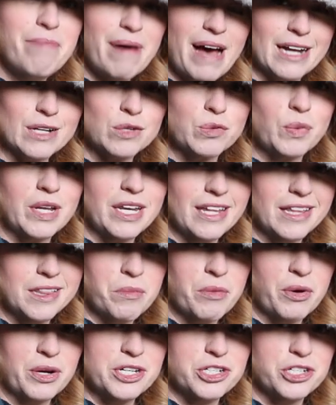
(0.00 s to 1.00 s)
but we need the
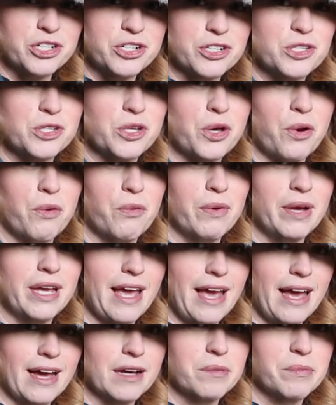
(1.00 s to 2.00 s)
moisture so we
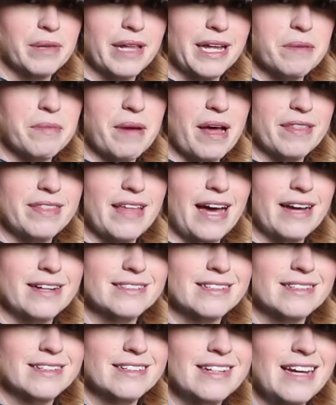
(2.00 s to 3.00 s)
can't complain about that.
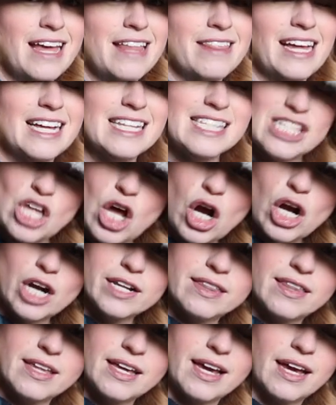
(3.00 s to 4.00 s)
That's the
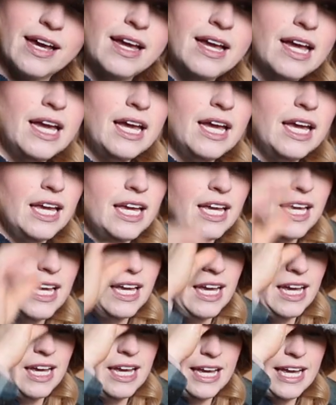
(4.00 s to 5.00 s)
hard thing
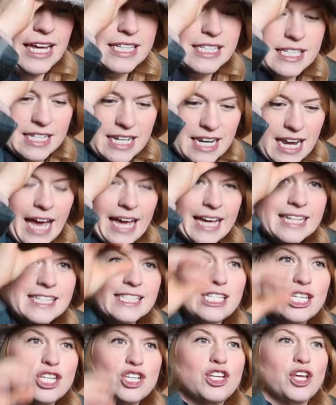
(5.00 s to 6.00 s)
it's
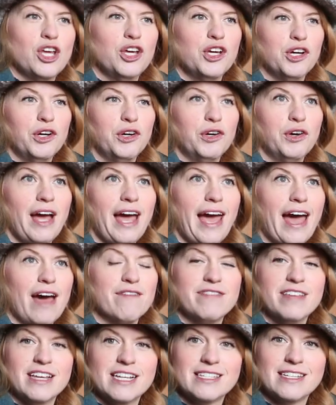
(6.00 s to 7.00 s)
nice to
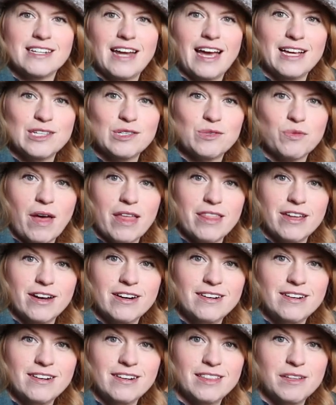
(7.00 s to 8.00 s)
have this nice
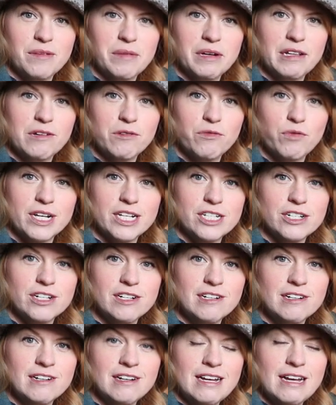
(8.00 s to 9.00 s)
weather in the middle of
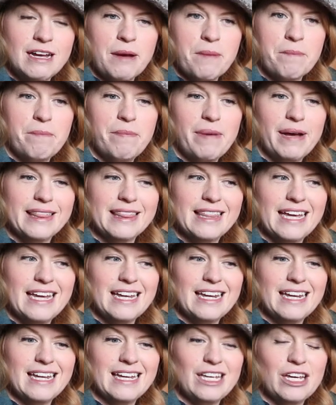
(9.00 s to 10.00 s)
winter, but
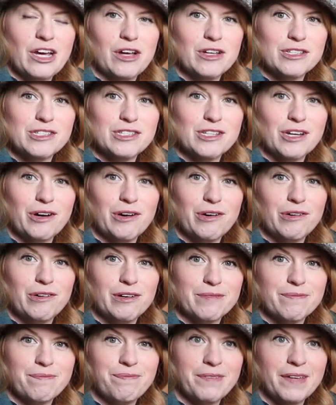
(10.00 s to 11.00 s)
then you
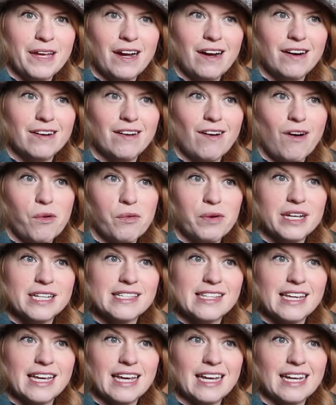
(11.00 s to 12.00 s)
also are
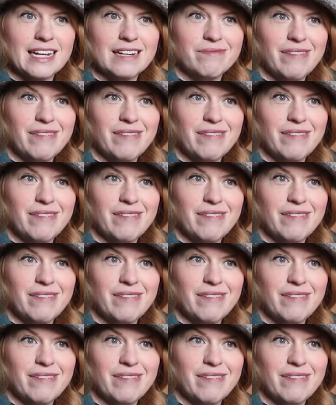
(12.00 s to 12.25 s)
always thinking,